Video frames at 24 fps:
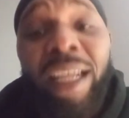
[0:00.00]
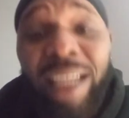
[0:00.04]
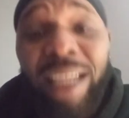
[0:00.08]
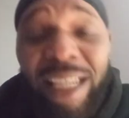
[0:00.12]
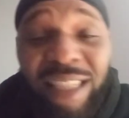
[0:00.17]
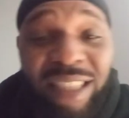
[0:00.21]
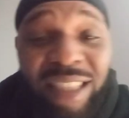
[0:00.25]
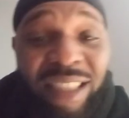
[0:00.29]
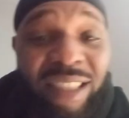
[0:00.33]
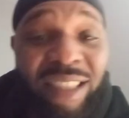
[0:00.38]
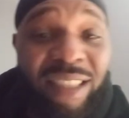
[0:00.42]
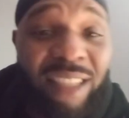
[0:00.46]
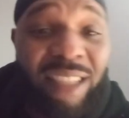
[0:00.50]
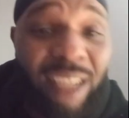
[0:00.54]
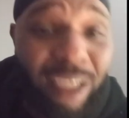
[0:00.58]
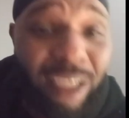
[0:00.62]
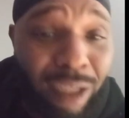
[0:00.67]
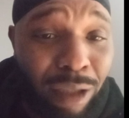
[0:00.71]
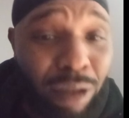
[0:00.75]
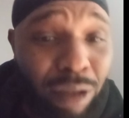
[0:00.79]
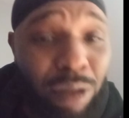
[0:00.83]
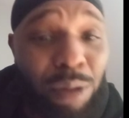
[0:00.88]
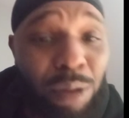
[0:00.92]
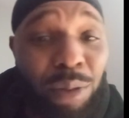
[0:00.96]
and they
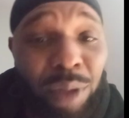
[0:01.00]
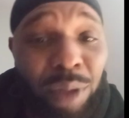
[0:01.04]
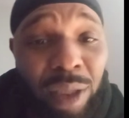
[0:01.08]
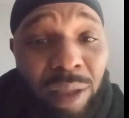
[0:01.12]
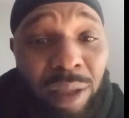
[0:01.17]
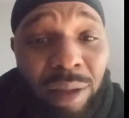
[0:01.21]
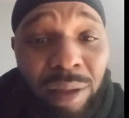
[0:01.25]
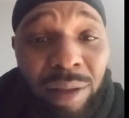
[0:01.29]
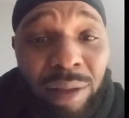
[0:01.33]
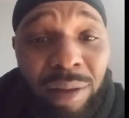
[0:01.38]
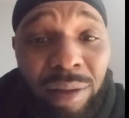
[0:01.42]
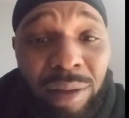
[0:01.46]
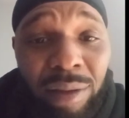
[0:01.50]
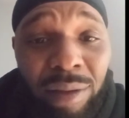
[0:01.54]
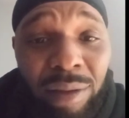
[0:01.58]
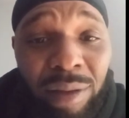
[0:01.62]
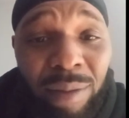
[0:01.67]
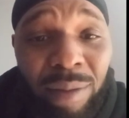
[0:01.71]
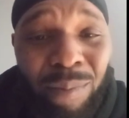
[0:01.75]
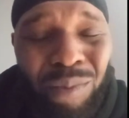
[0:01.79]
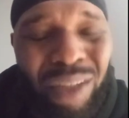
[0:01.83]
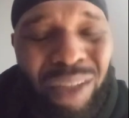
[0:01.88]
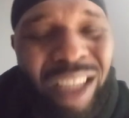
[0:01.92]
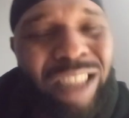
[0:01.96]
sticking to it,
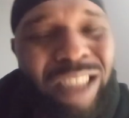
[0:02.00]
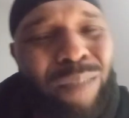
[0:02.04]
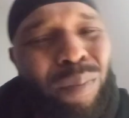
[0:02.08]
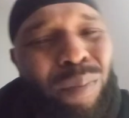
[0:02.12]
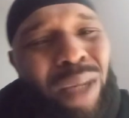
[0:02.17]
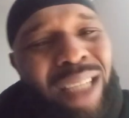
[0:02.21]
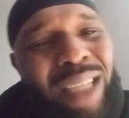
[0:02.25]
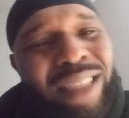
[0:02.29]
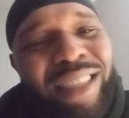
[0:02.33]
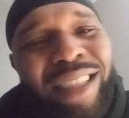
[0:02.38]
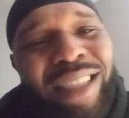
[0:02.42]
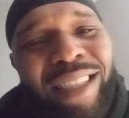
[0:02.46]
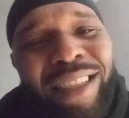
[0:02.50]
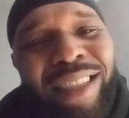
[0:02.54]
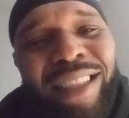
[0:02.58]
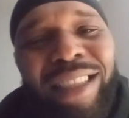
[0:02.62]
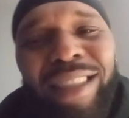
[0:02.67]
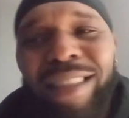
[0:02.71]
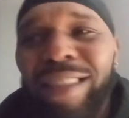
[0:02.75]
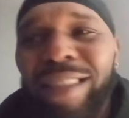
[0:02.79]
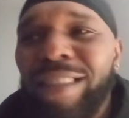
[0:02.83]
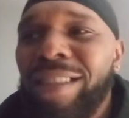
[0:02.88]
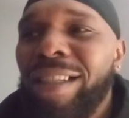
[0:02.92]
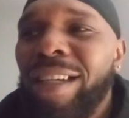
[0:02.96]
especially
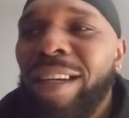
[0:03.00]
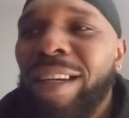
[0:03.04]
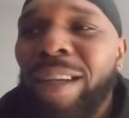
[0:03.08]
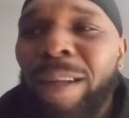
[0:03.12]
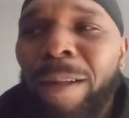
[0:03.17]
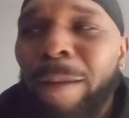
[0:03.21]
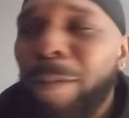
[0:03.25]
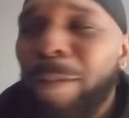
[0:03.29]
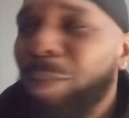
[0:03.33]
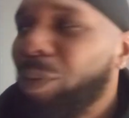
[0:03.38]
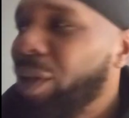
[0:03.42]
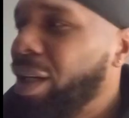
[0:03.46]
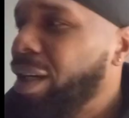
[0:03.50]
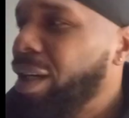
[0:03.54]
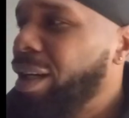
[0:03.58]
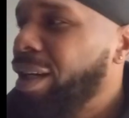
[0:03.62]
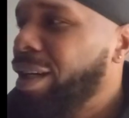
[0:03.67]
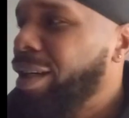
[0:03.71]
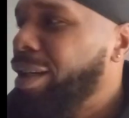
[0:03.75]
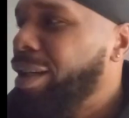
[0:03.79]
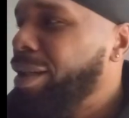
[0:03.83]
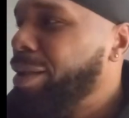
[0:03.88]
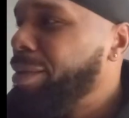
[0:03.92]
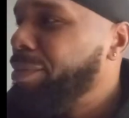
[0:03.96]
these
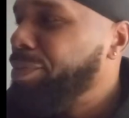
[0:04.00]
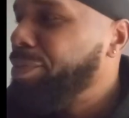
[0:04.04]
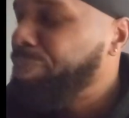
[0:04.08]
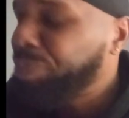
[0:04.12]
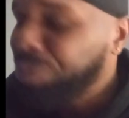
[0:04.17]
uh,